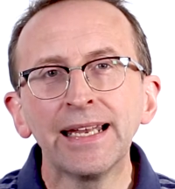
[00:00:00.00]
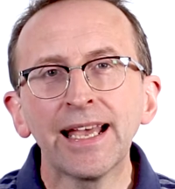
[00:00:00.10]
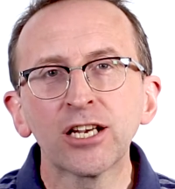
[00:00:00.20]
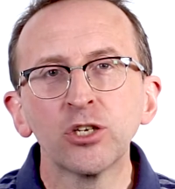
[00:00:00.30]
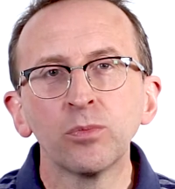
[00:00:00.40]

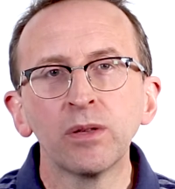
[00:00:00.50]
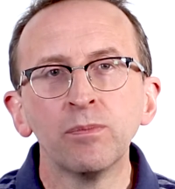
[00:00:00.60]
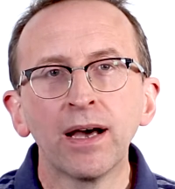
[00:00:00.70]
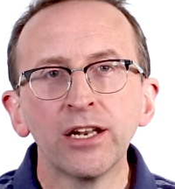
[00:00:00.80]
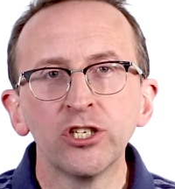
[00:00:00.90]
connection with
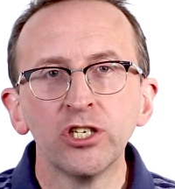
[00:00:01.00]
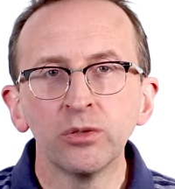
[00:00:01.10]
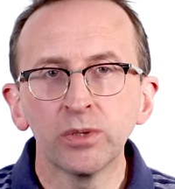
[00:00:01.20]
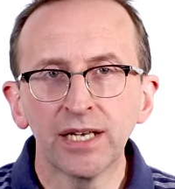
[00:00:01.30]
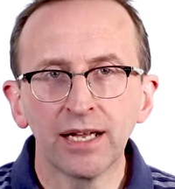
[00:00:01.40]
managing
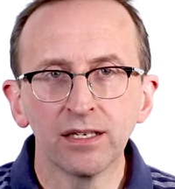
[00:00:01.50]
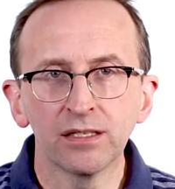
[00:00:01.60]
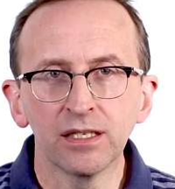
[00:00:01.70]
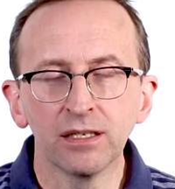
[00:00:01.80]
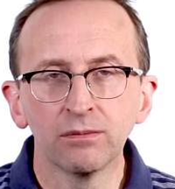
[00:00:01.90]
your
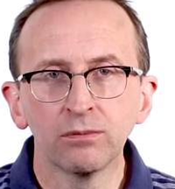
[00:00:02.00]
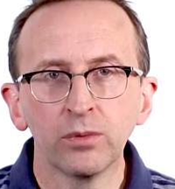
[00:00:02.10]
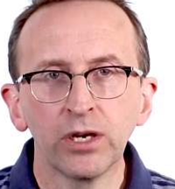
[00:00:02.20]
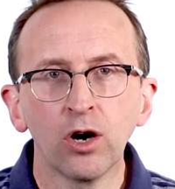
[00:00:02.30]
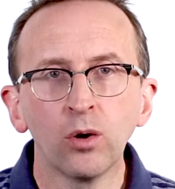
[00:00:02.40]
tenancy,
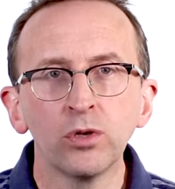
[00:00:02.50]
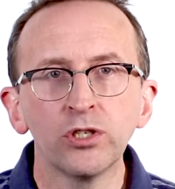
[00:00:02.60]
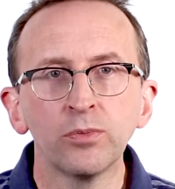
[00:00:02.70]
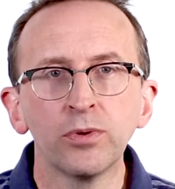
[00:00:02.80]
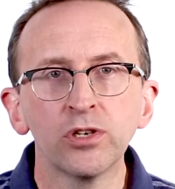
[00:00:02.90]
we hold
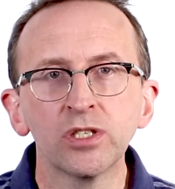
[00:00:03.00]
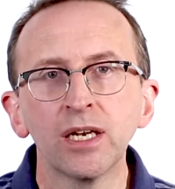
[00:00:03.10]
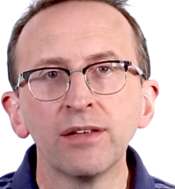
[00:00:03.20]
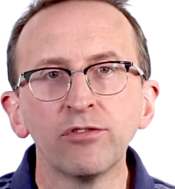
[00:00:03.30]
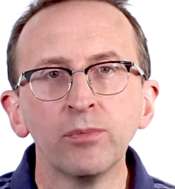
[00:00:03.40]
your
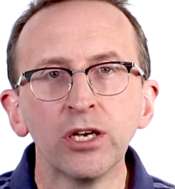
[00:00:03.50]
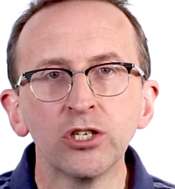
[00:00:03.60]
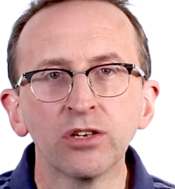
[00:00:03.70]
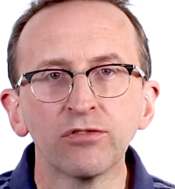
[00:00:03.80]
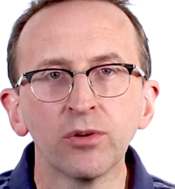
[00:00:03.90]
personal
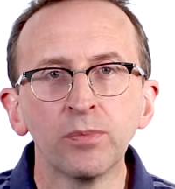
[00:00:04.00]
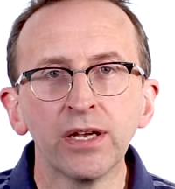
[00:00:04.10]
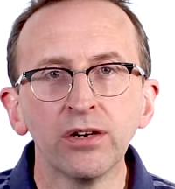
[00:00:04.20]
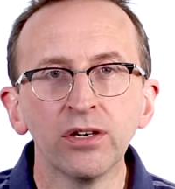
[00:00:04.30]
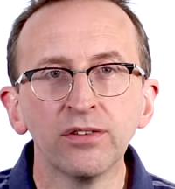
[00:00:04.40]
information for a
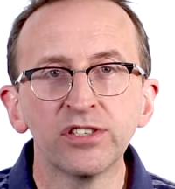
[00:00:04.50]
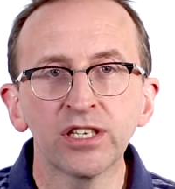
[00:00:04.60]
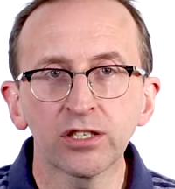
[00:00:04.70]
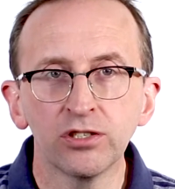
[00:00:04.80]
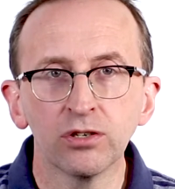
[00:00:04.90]
period of
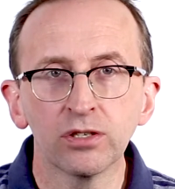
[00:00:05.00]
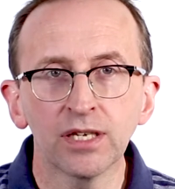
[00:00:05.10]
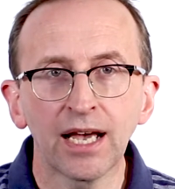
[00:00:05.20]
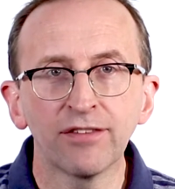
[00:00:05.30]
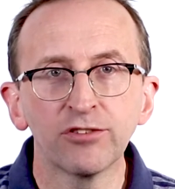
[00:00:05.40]
6
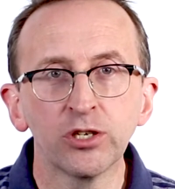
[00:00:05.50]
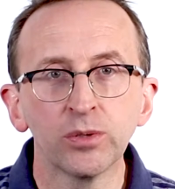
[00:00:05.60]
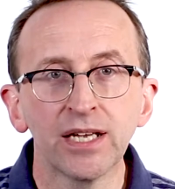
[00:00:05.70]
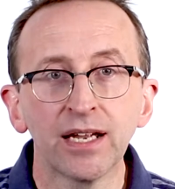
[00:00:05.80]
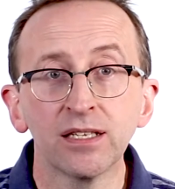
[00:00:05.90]
years after your
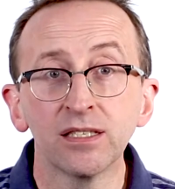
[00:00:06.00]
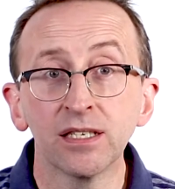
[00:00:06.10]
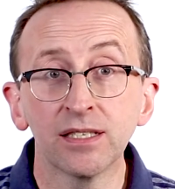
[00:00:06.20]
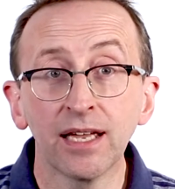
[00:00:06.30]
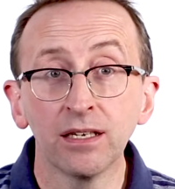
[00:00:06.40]
tenancy
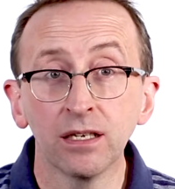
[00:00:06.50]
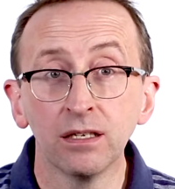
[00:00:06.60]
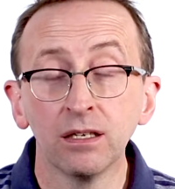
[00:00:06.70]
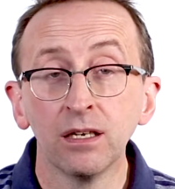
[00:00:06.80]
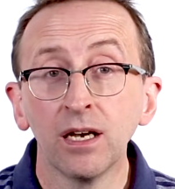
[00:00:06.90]
has ended,